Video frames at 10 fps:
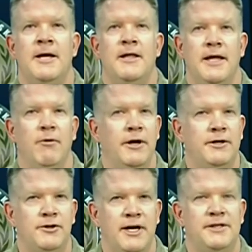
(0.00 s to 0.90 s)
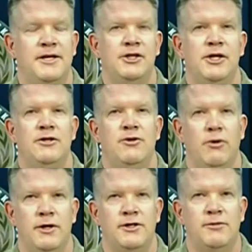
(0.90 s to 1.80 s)
they want to transition
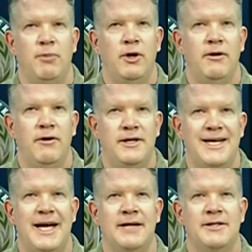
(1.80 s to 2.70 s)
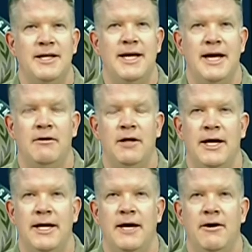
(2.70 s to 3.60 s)
towards spoiler attacks in the
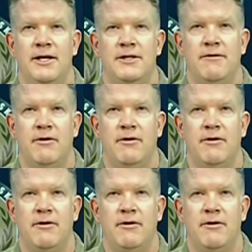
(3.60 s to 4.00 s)
outlying areas of